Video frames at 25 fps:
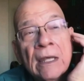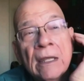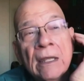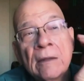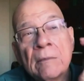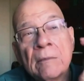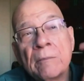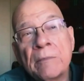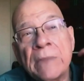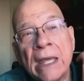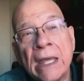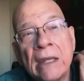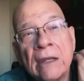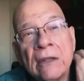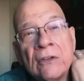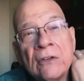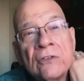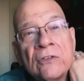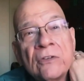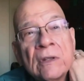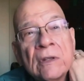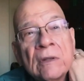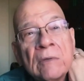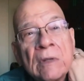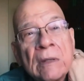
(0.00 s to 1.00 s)

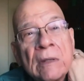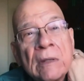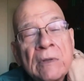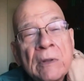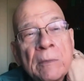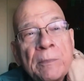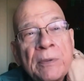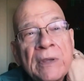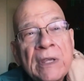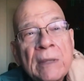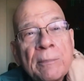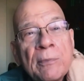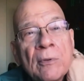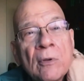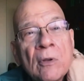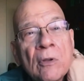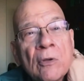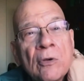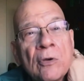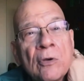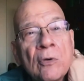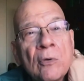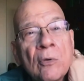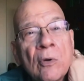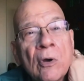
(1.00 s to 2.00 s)
That is, the
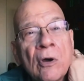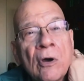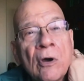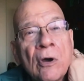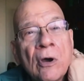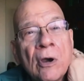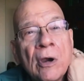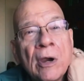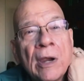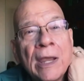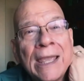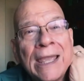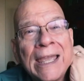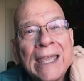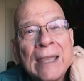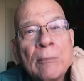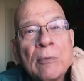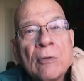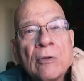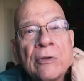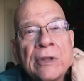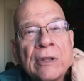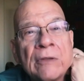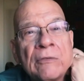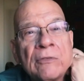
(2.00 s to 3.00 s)
people who are
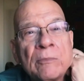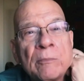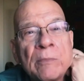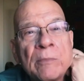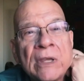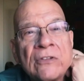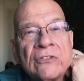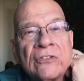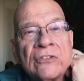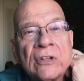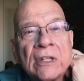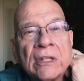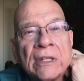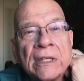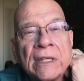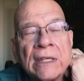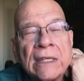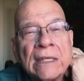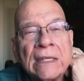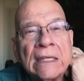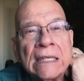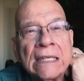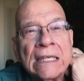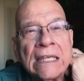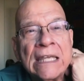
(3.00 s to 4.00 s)
able to
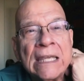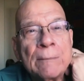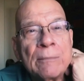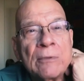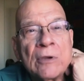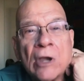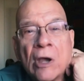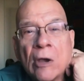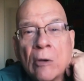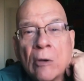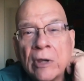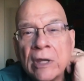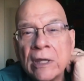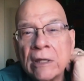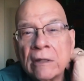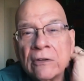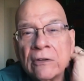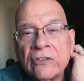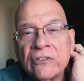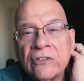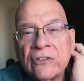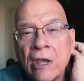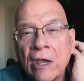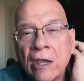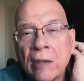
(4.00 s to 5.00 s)
basically keep
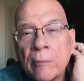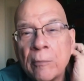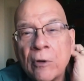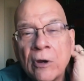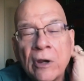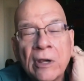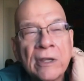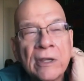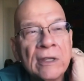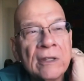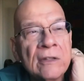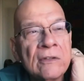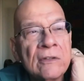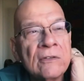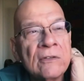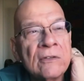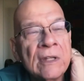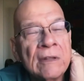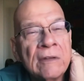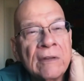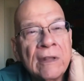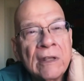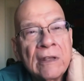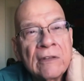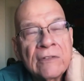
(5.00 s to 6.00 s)
going, the stock
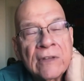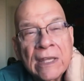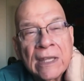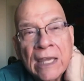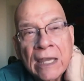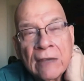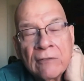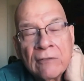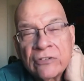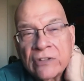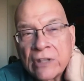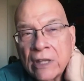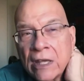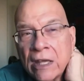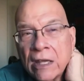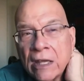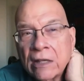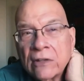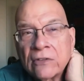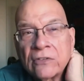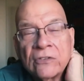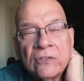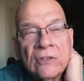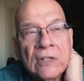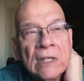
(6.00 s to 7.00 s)
market, they have
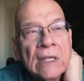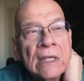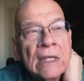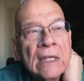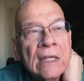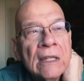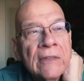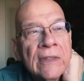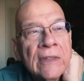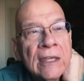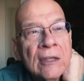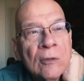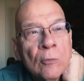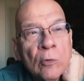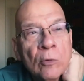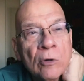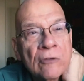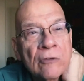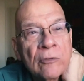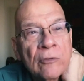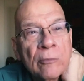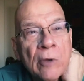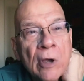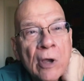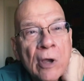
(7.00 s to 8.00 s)
stocks, they
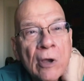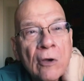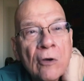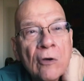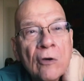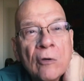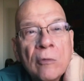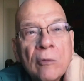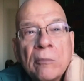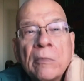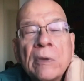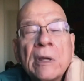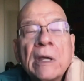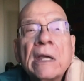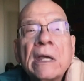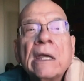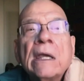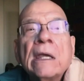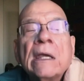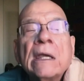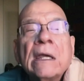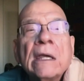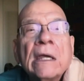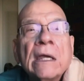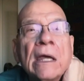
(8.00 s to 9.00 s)
can work from
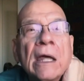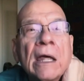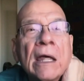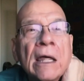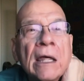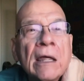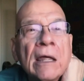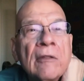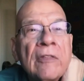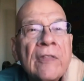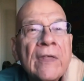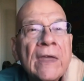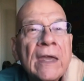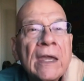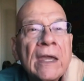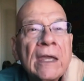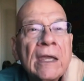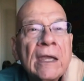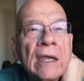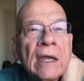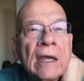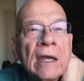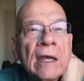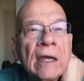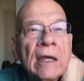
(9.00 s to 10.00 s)
home,
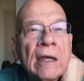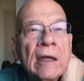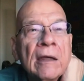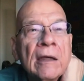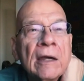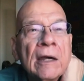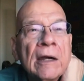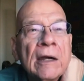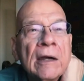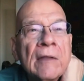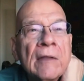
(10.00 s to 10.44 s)
they're